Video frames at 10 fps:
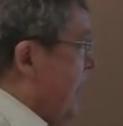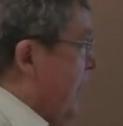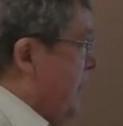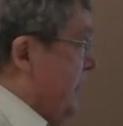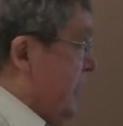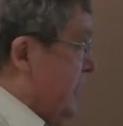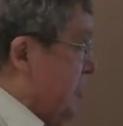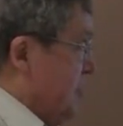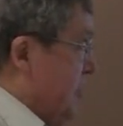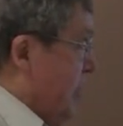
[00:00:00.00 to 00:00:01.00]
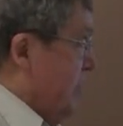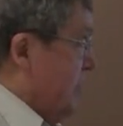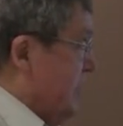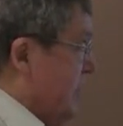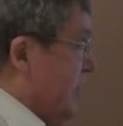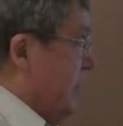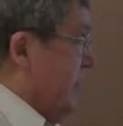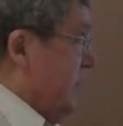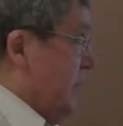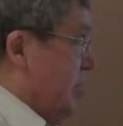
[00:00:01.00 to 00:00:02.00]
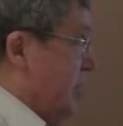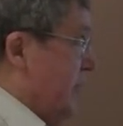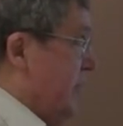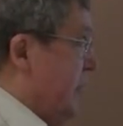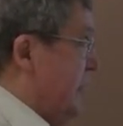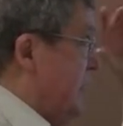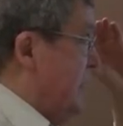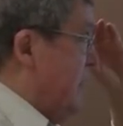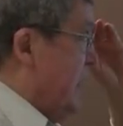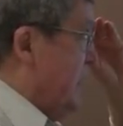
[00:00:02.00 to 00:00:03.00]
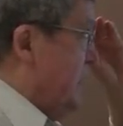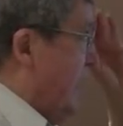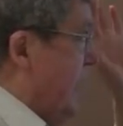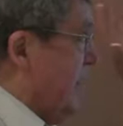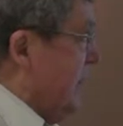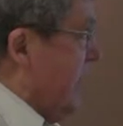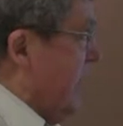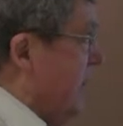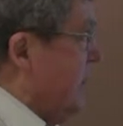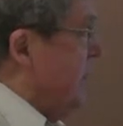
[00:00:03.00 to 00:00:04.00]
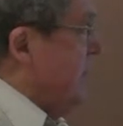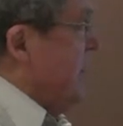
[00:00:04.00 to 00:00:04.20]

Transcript: and he does promise that, you know, even if he sins, my love